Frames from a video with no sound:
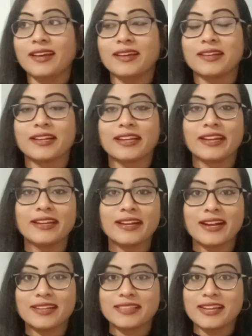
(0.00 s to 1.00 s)
green
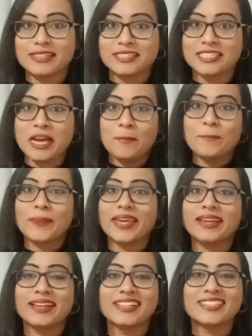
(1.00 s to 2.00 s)
card, they are jumping
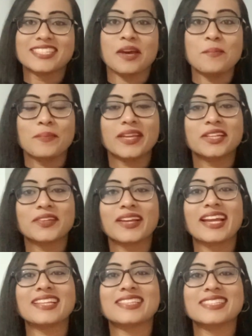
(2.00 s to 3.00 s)
to
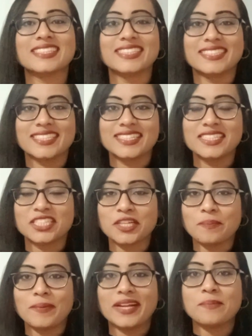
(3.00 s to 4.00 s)
get the citizenship
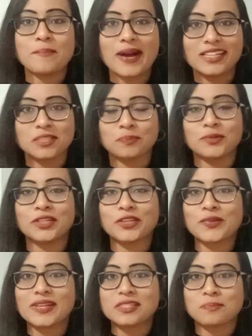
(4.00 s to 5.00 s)
and passport,
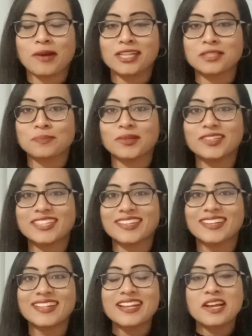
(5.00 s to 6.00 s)
US passport.
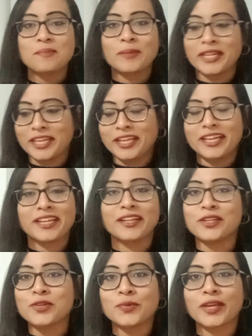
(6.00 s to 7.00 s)
But here in
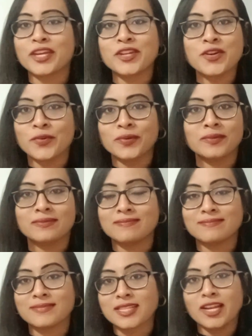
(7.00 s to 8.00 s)
UK, no,
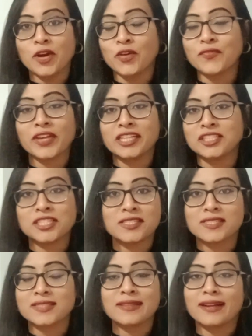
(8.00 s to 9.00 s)
a lot of Asians,
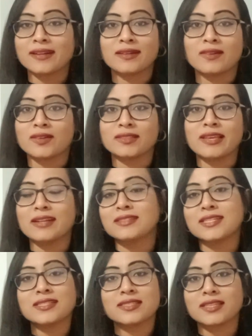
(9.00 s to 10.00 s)
they are not, they are
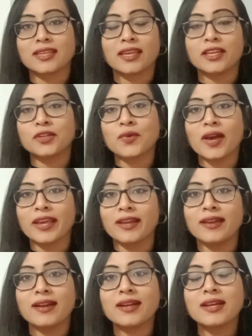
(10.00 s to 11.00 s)
just sticking to
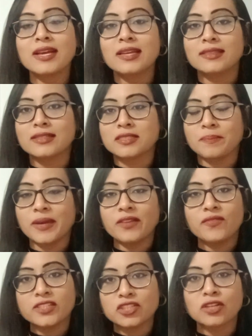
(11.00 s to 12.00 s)
ILR. That's
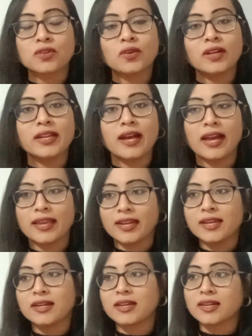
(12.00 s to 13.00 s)
benefits are good.
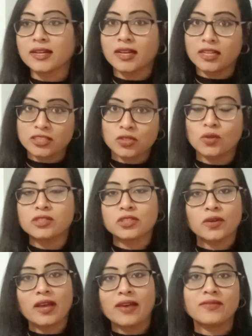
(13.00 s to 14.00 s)
ILR is also
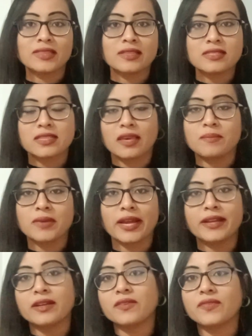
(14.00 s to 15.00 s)
having the same kind
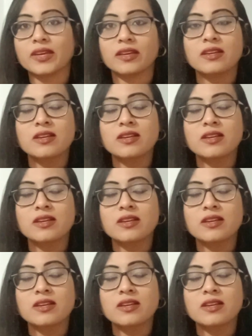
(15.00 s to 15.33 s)
of a